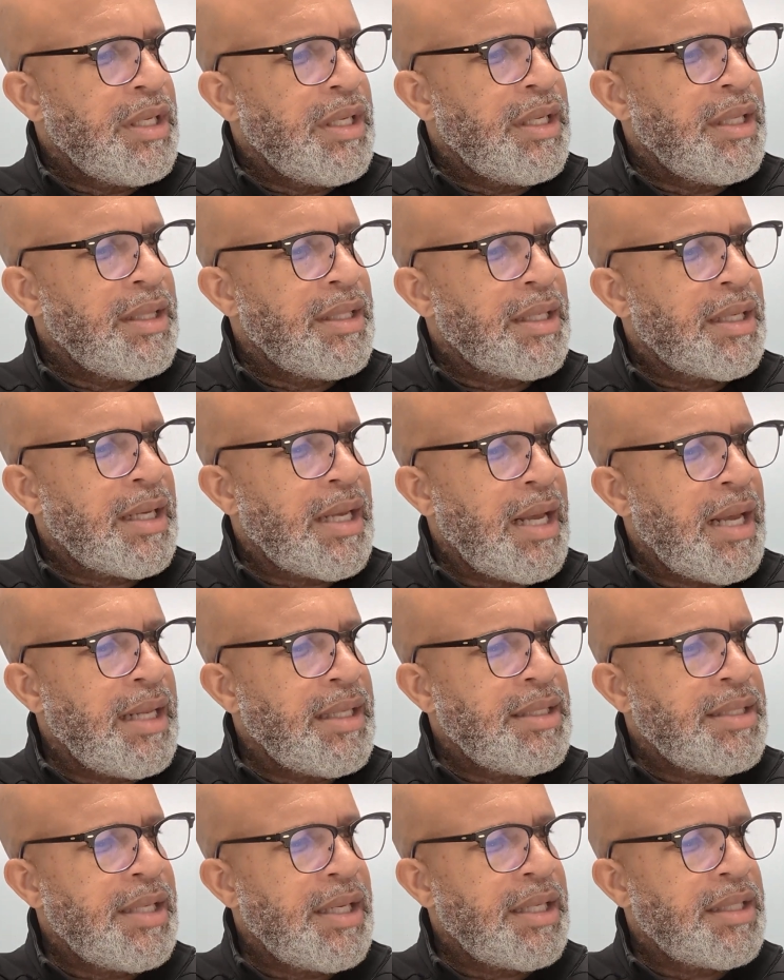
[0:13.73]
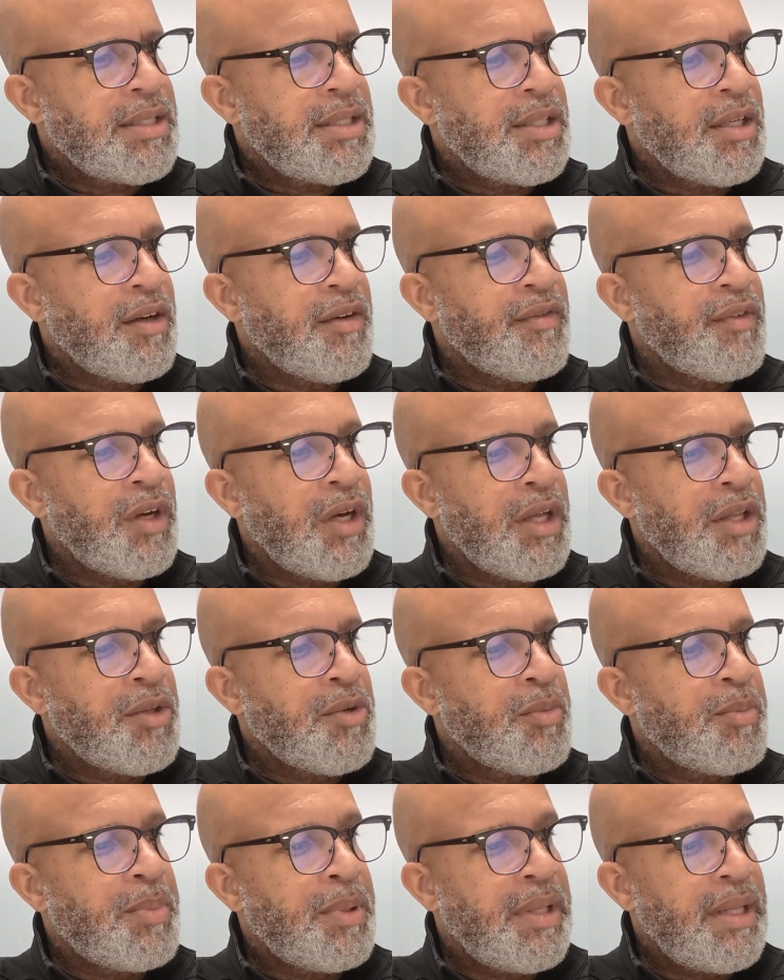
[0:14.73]
in the context of
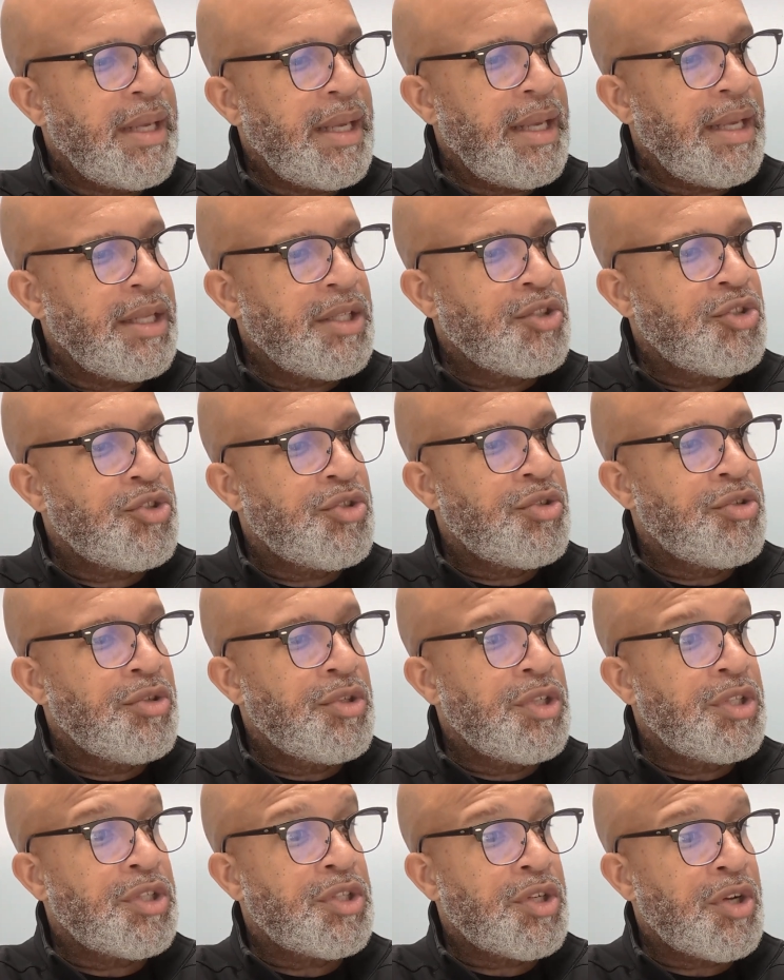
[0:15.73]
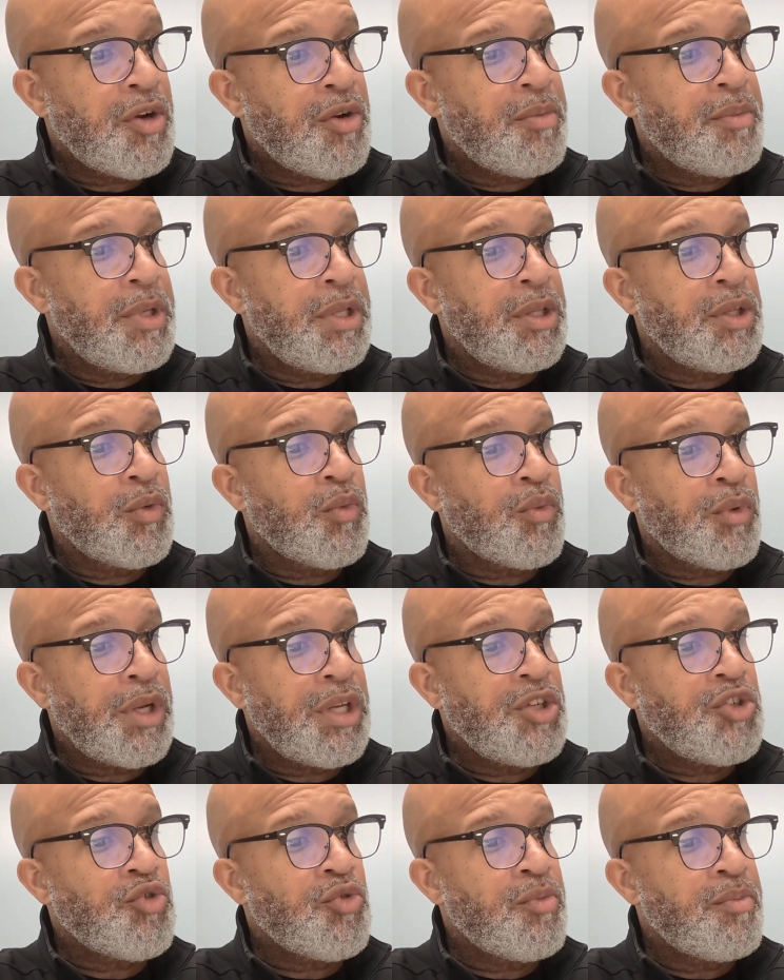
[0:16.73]
other plans to determine the
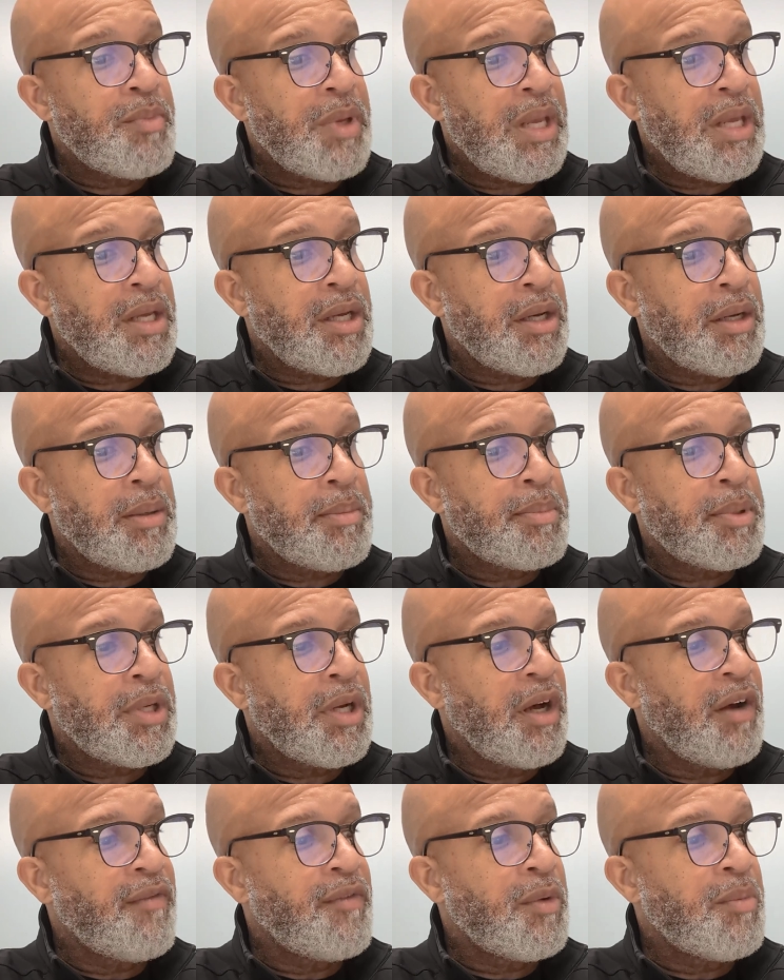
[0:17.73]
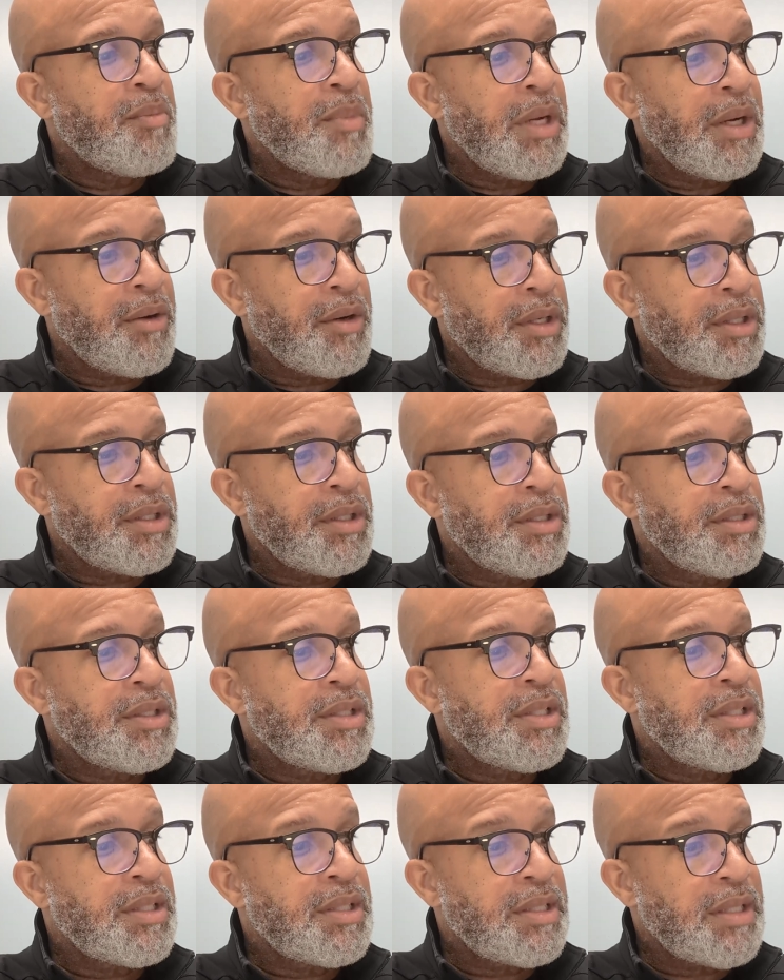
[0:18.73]
racial makeup of American
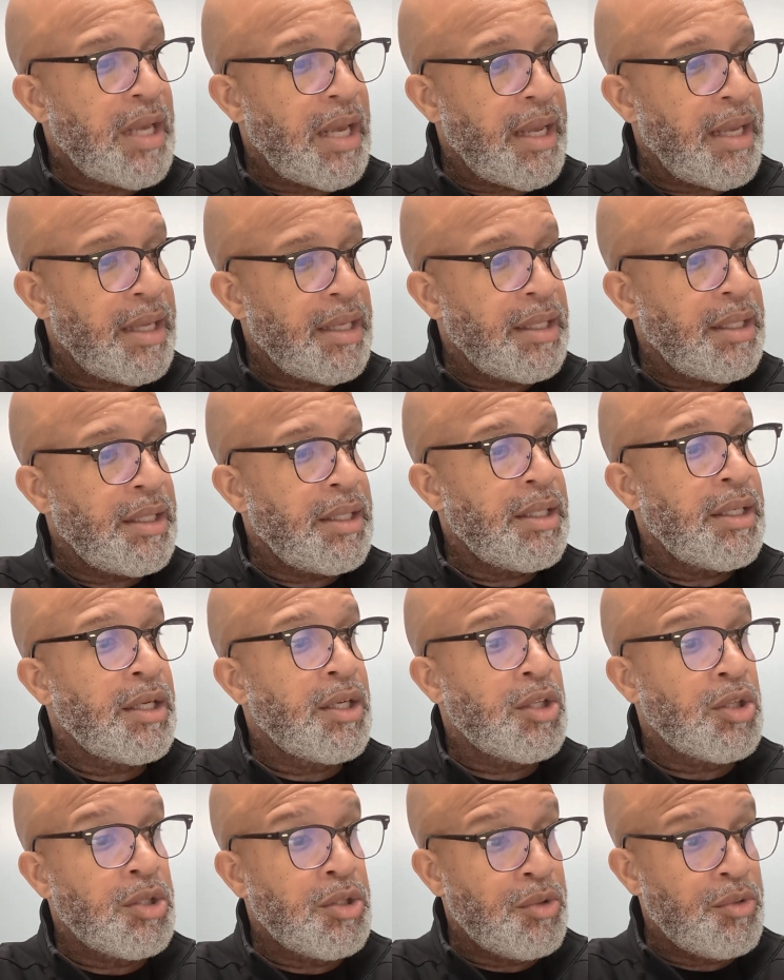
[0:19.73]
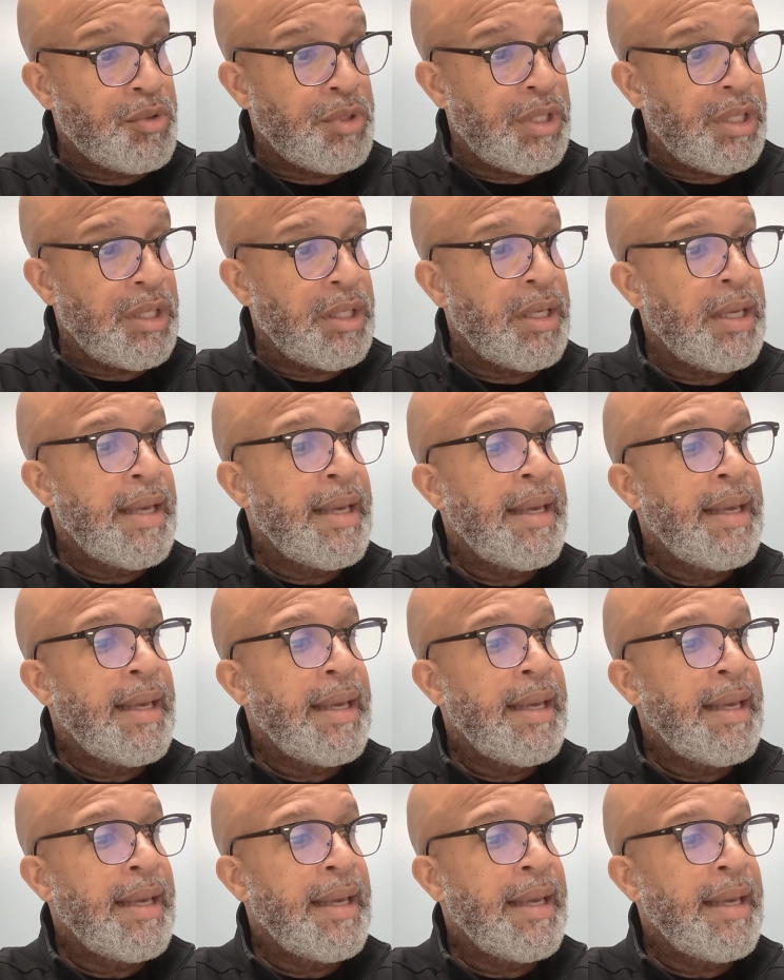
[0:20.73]
society, including